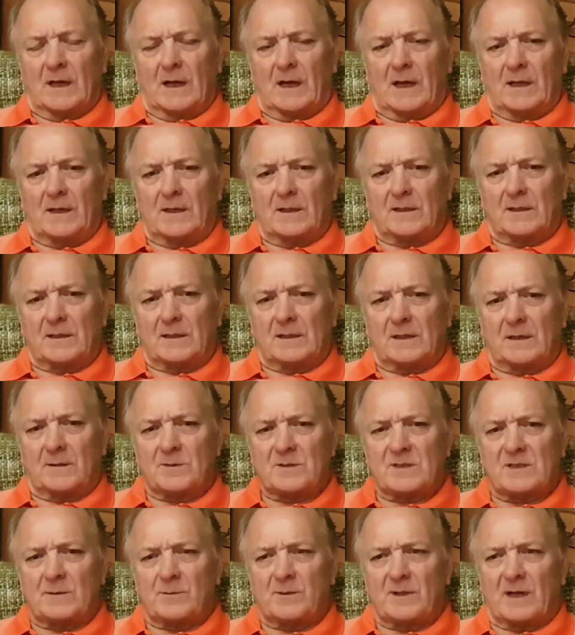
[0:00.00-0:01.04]
and I think I
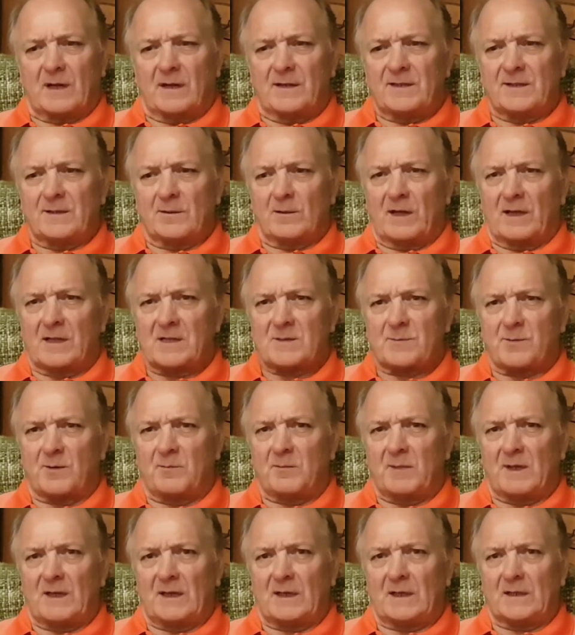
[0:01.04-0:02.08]
was here with An Ideal Husband
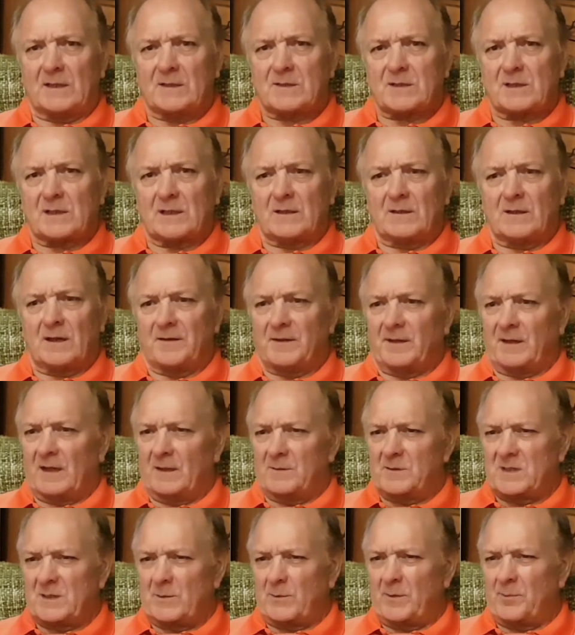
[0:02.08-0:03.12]
many years ago. I think I
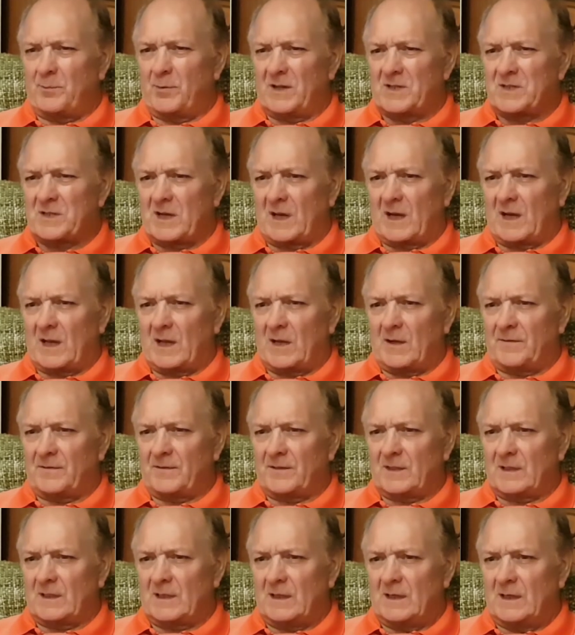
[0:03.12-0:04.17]
was here with Present
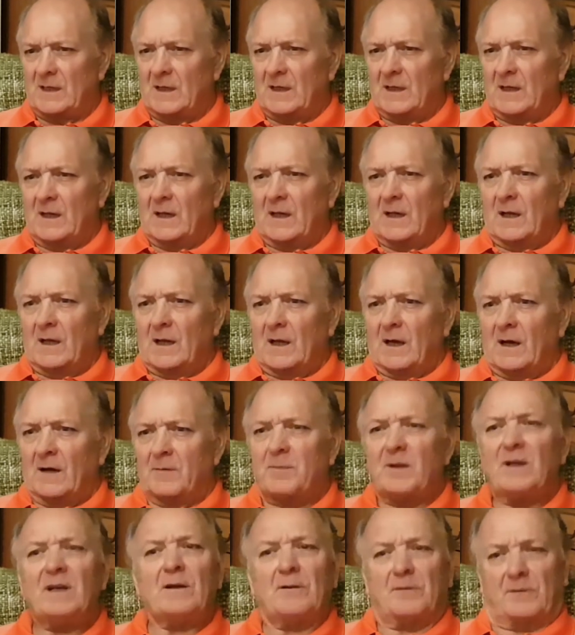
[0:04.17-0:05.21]
Laughter. I've
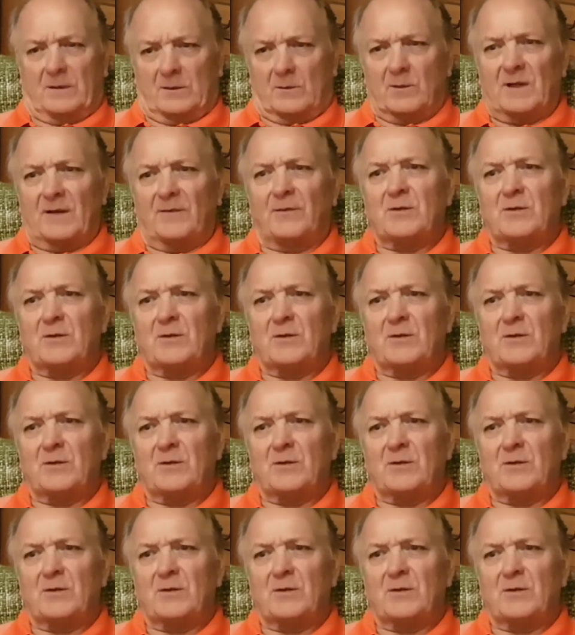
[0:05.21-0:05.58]
been here quite a